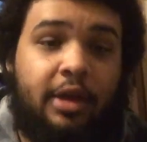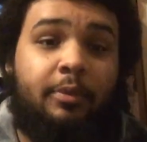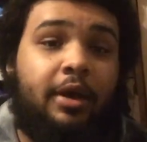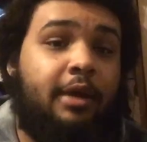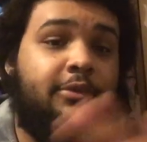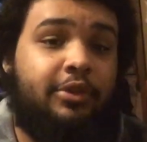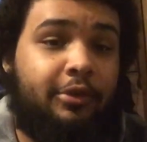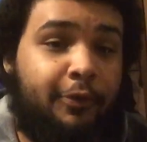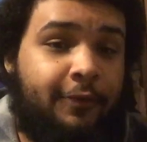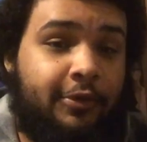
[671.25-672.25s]
but I'm just going
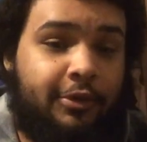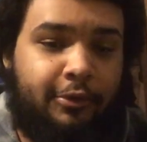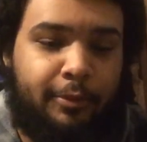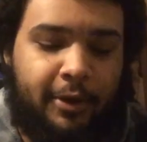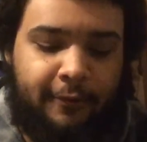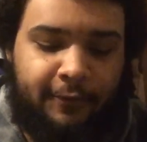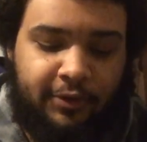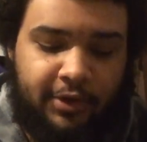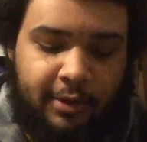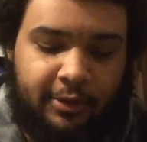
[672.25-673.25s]
to refer to her by her
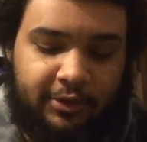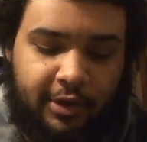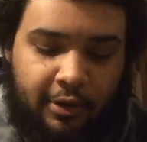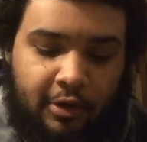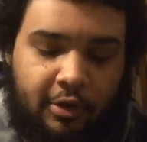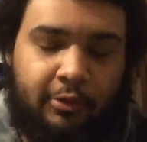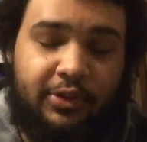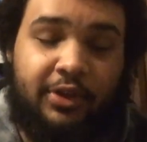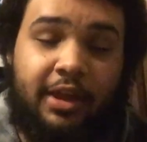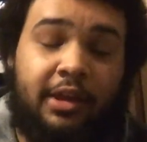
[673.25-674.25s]
first name because they all would
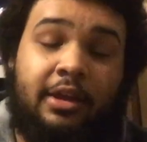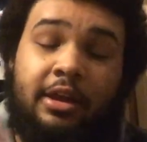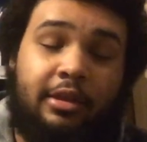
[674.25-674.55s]
say it.